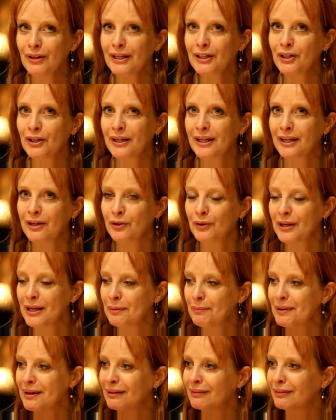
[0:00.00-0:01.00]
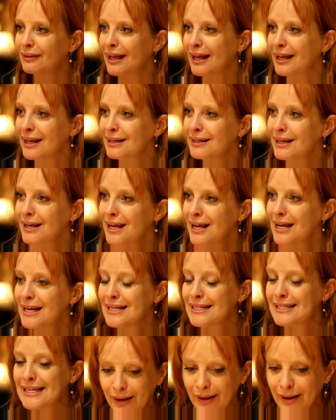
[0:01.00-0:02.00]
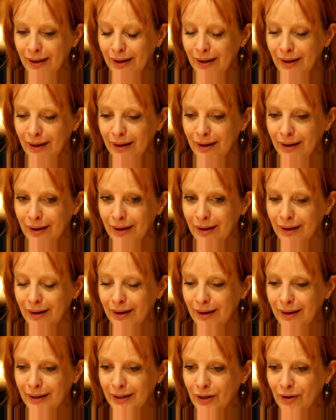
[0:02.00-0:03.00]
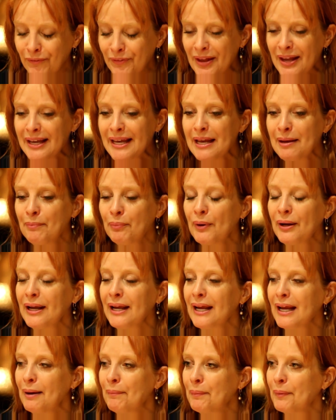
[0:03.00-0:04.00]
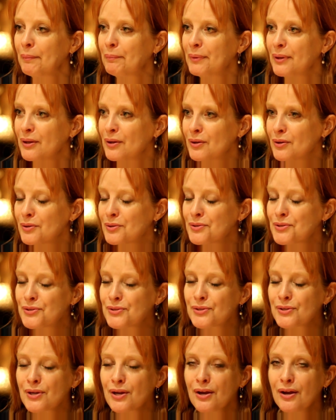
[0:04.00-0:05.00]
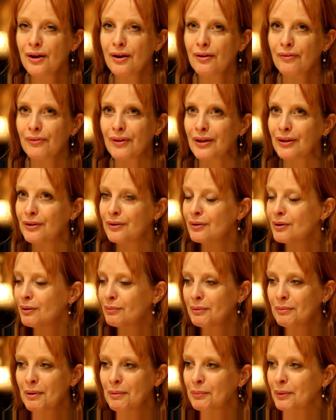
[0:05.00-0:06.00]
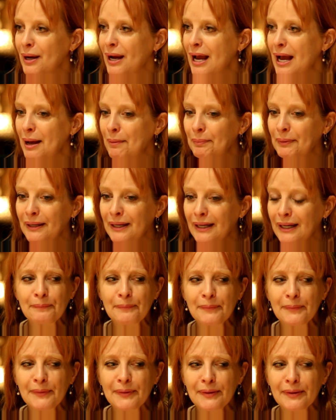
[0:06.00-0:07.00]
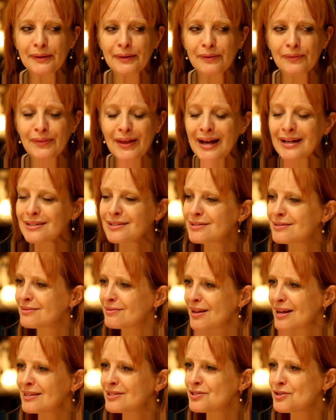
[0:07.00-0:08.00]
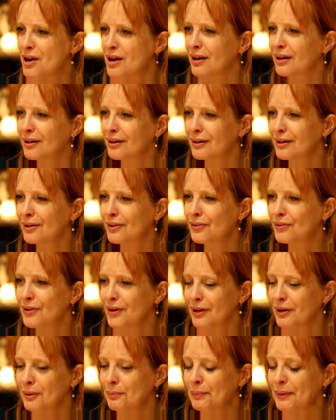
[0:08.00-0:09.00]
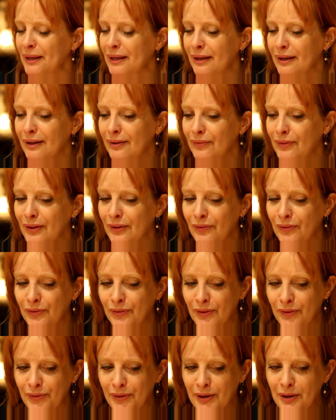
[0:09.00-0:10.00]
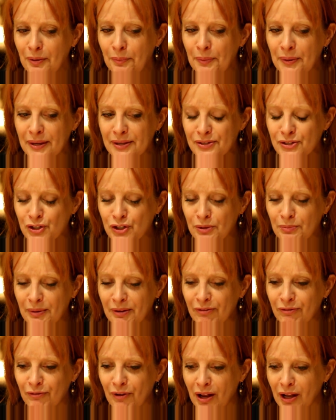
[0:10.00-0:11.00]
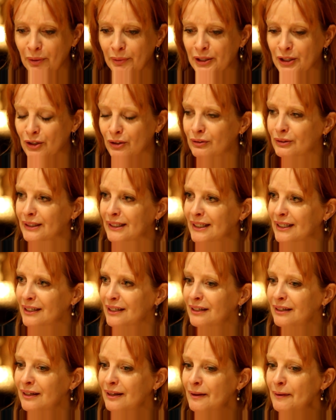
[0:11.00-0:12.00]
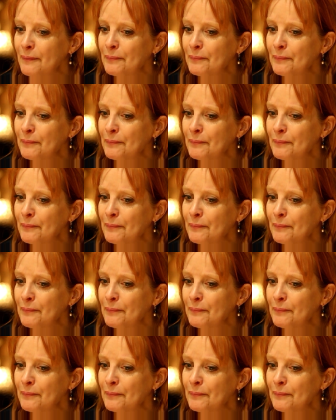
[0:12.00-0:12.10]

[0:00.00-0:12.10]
like you keep being led. You know, if they keep bringing up abuse that you don't remember happening, that's not good therapy. The therapist should be following your lead